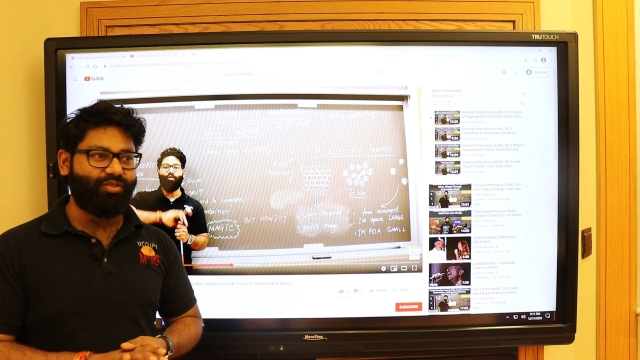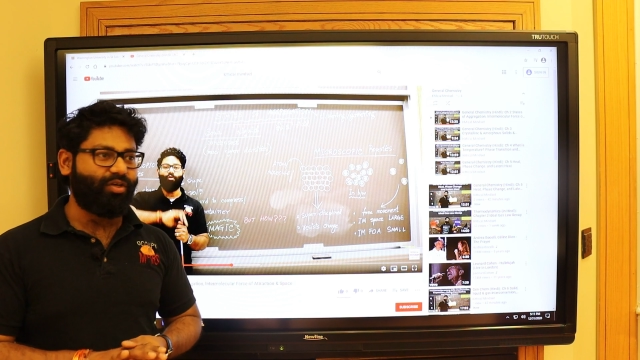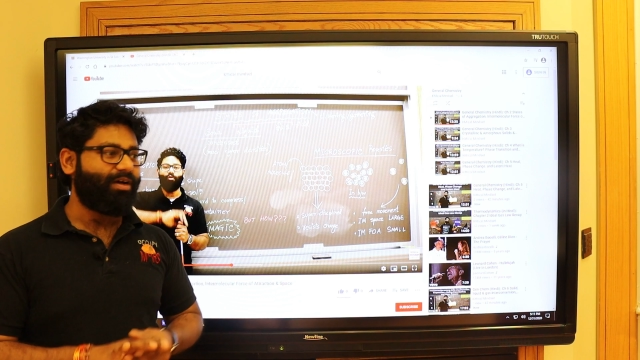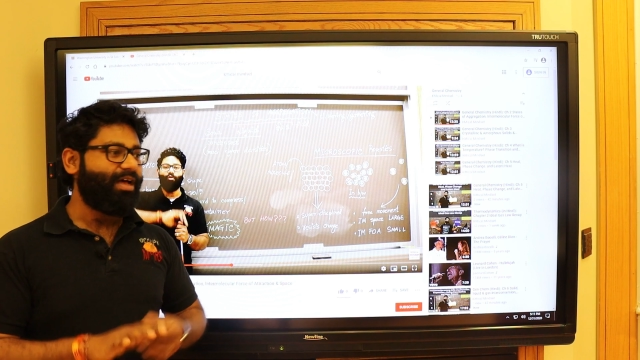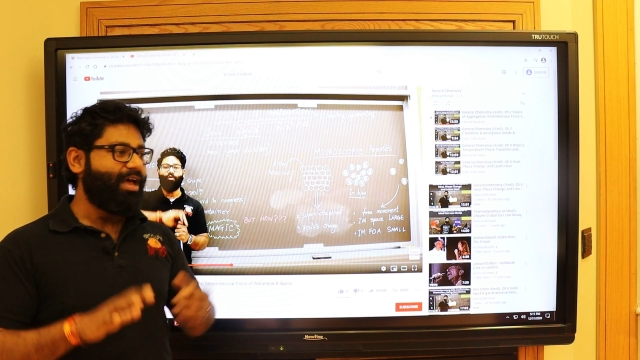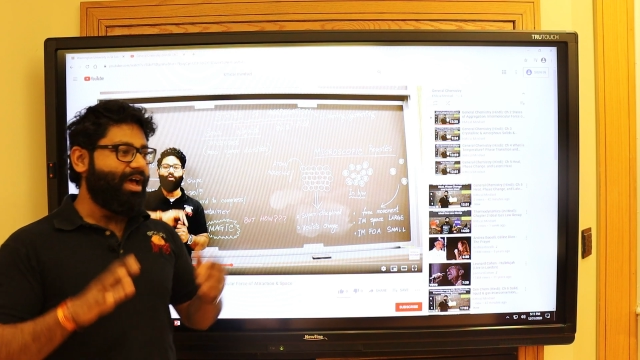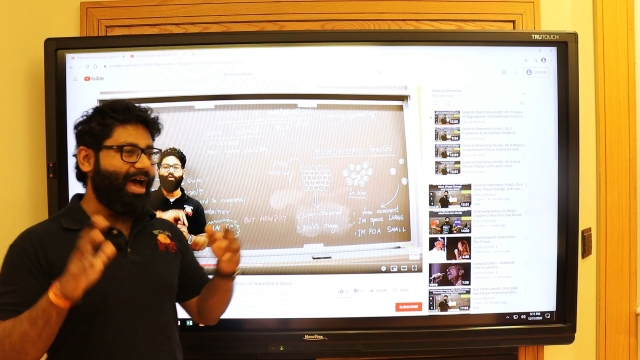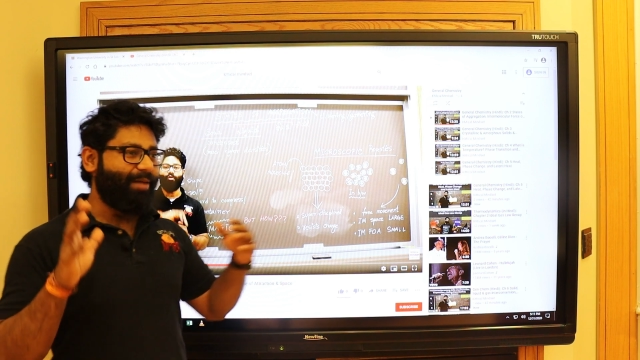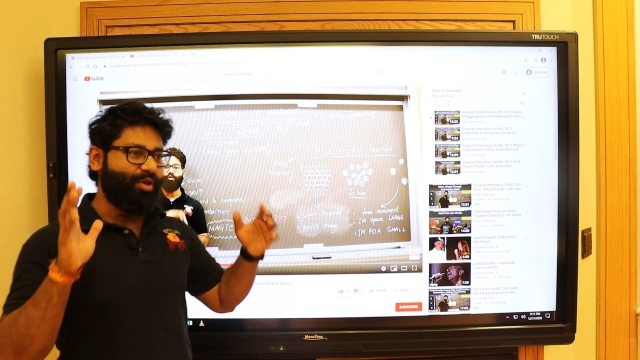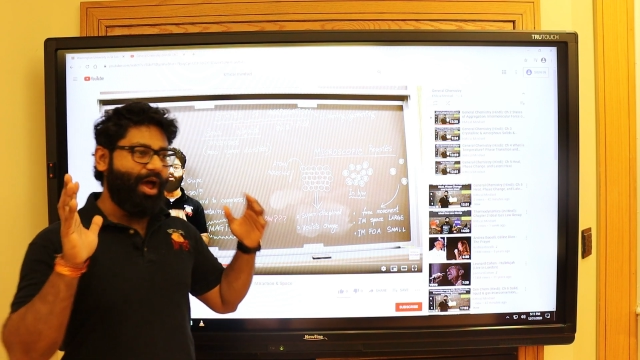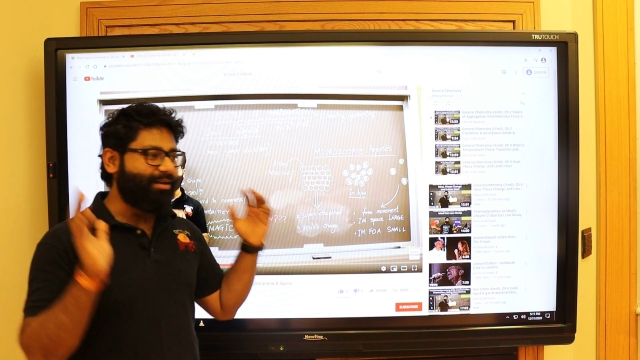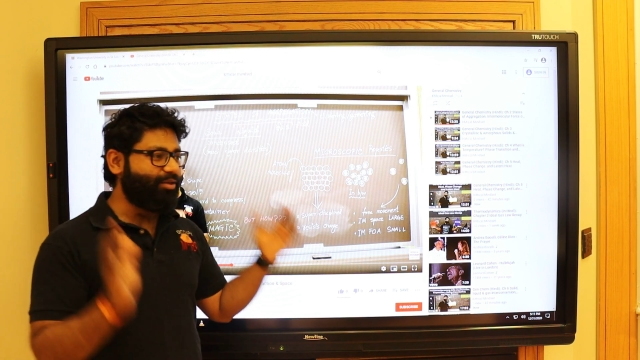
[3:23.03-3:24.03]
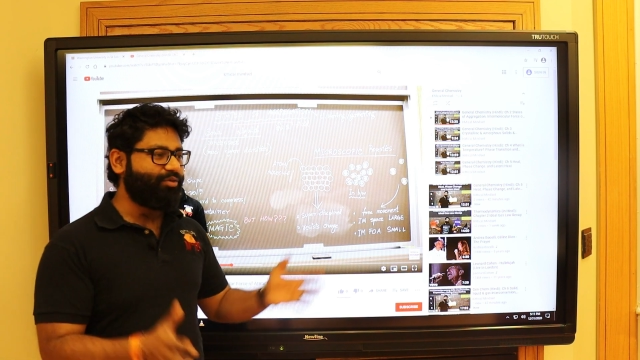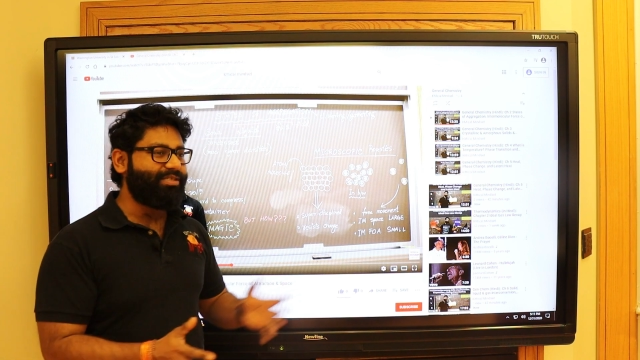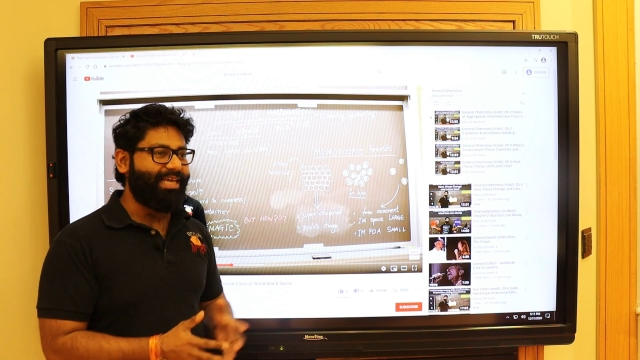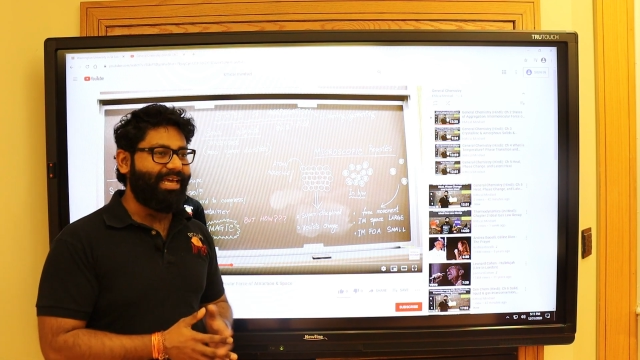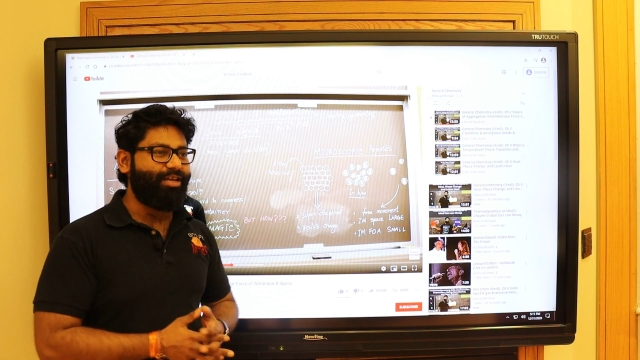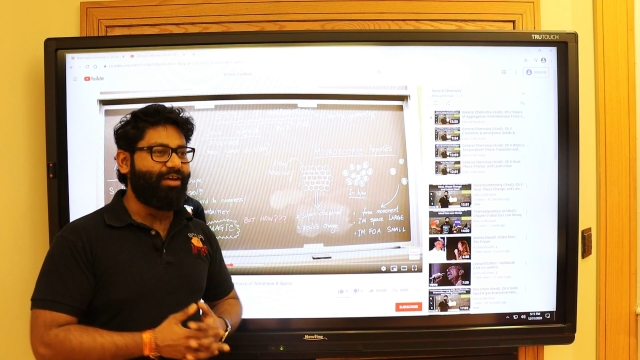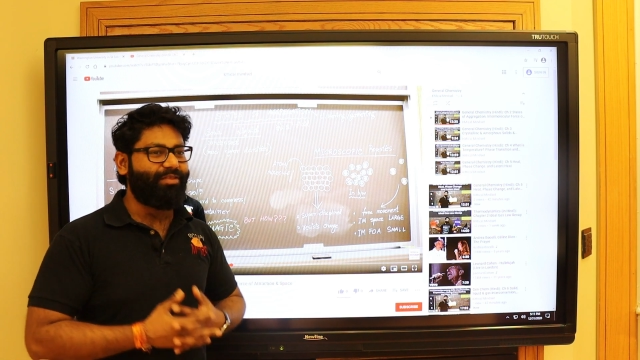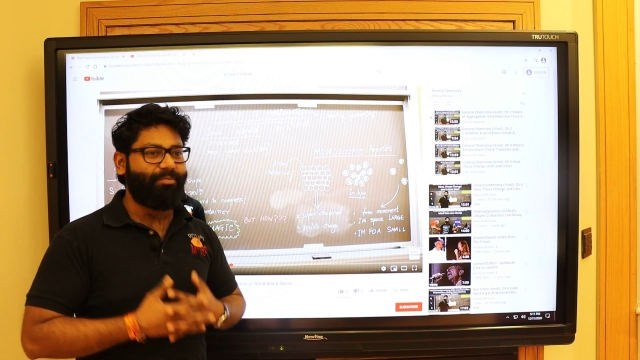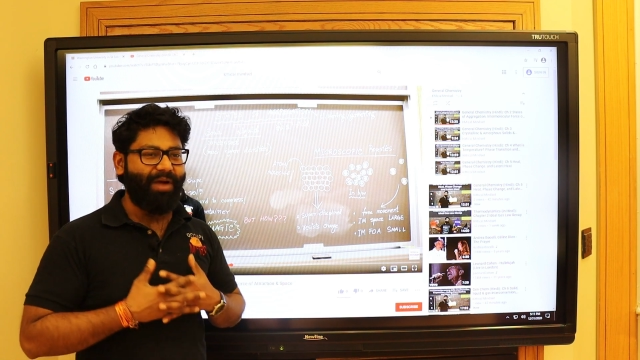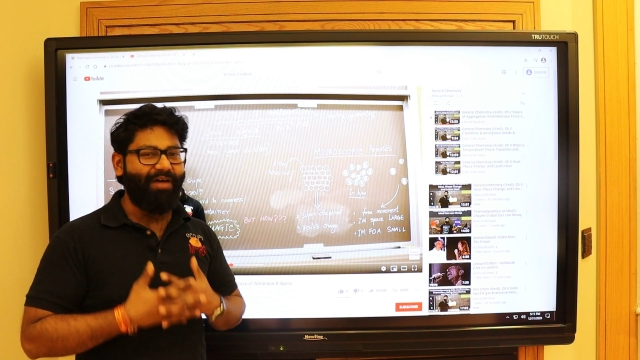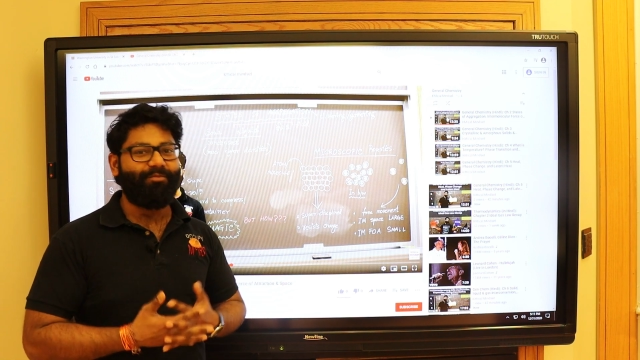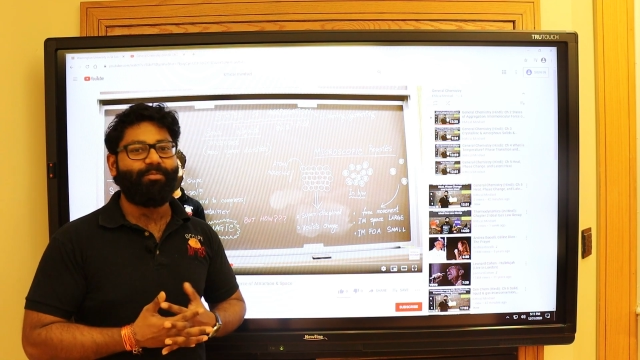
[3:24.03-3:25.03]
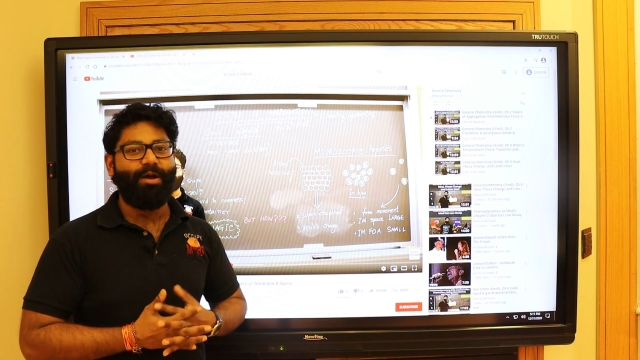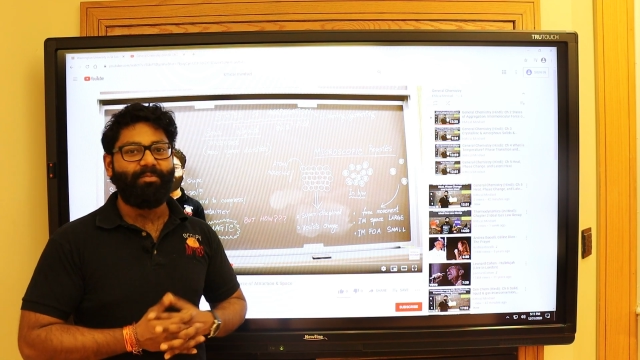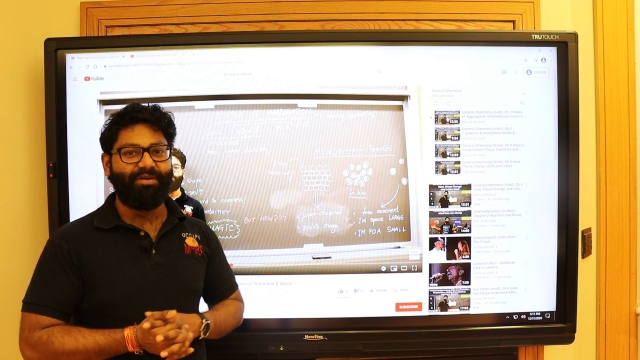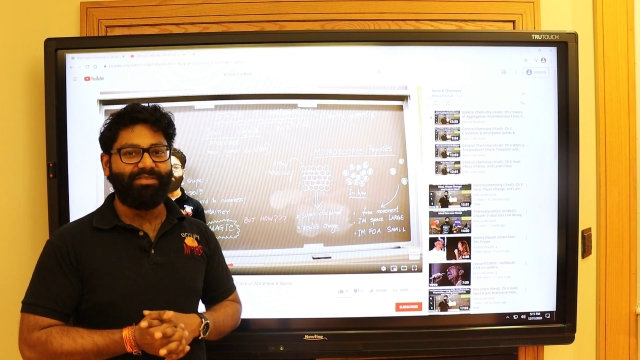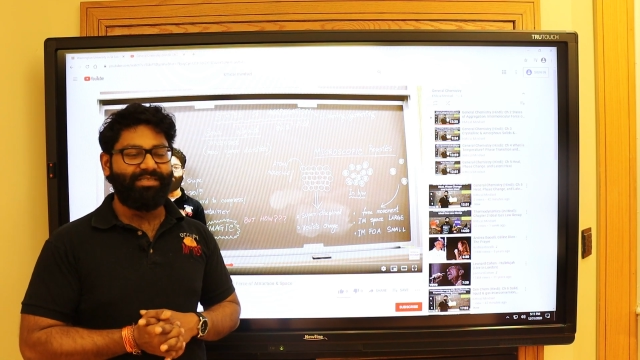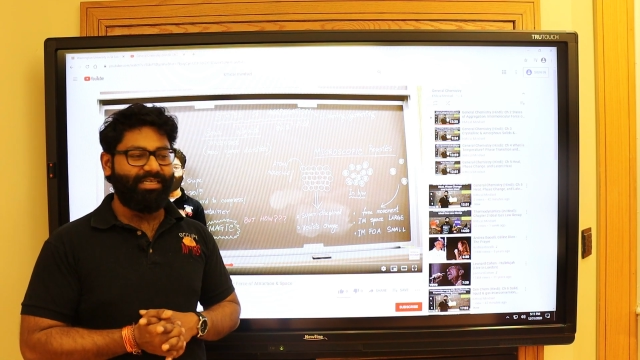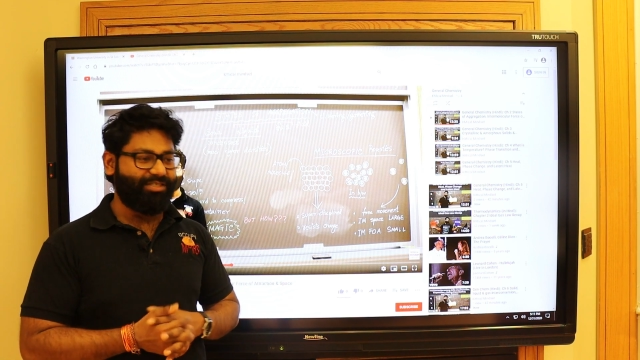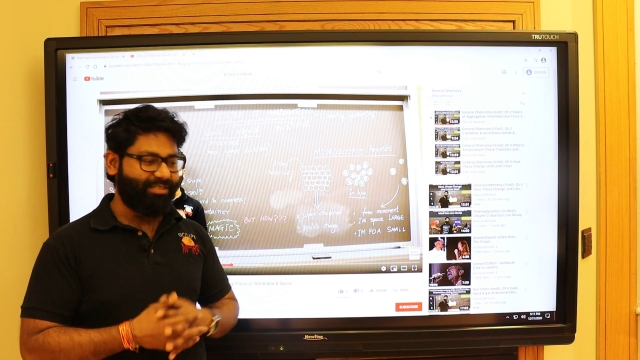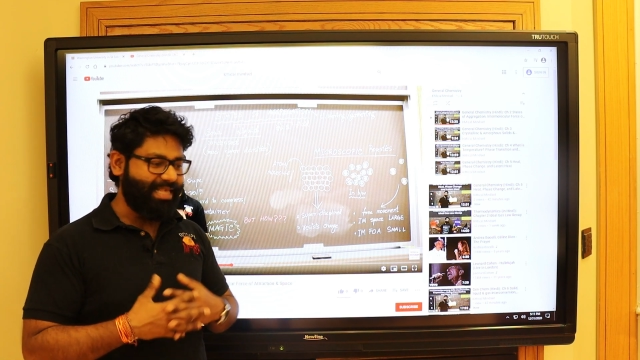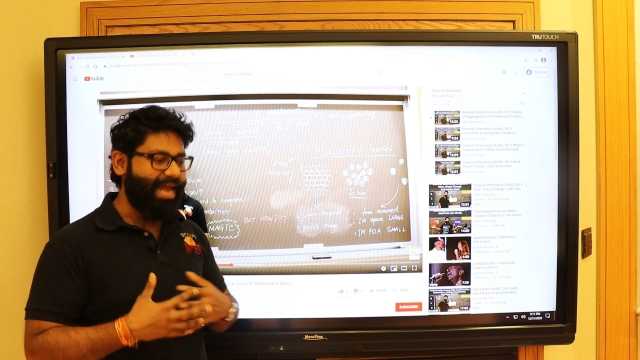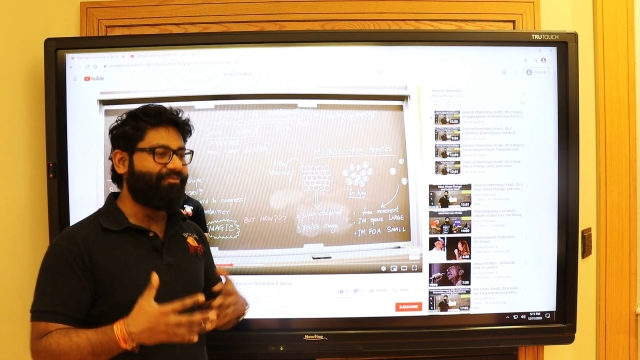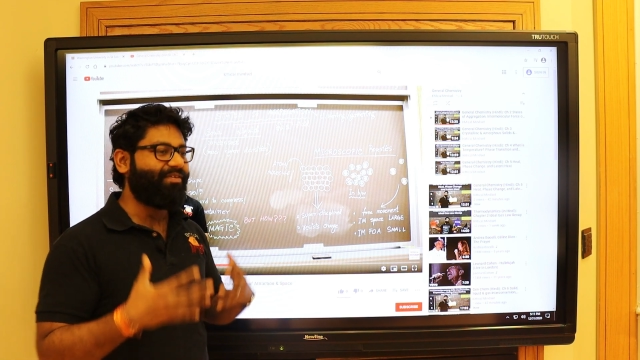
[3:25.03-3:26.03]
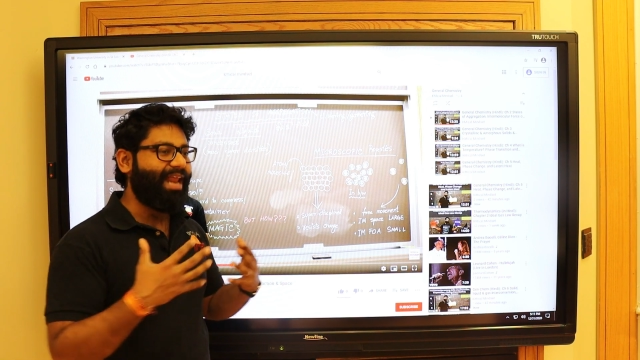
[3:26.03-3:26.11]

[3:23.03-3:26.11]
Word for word: So I'm not using any of the PowerPoint presentations that